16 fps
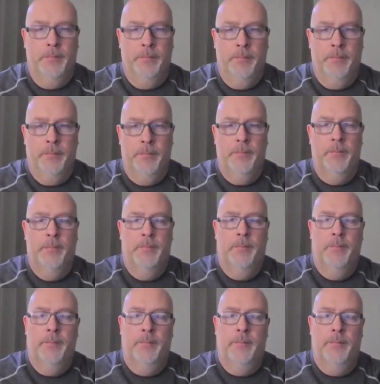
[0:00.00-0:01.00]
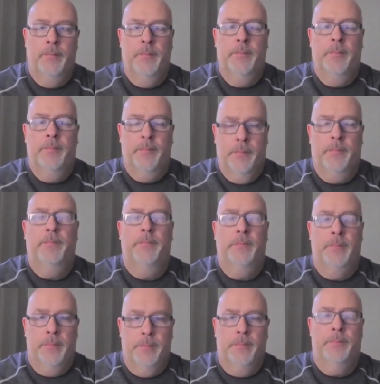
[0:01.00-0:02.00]

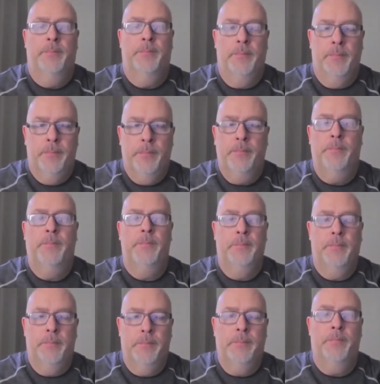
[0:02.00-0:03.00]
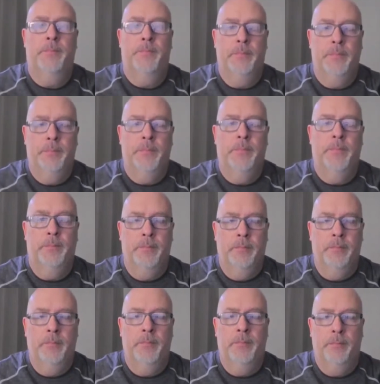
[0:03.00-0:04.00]

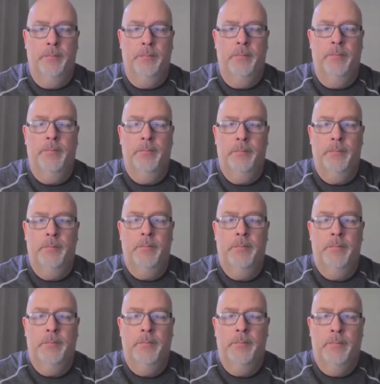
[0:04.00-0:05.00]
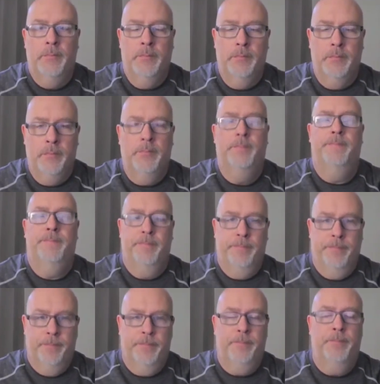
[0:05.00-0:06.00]

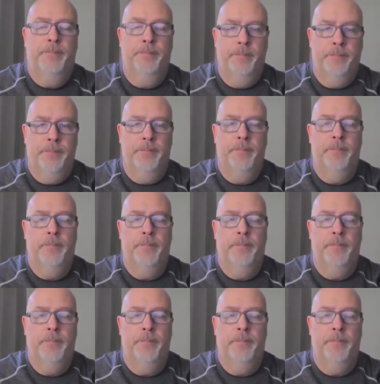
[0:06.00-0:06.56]
(not speaking)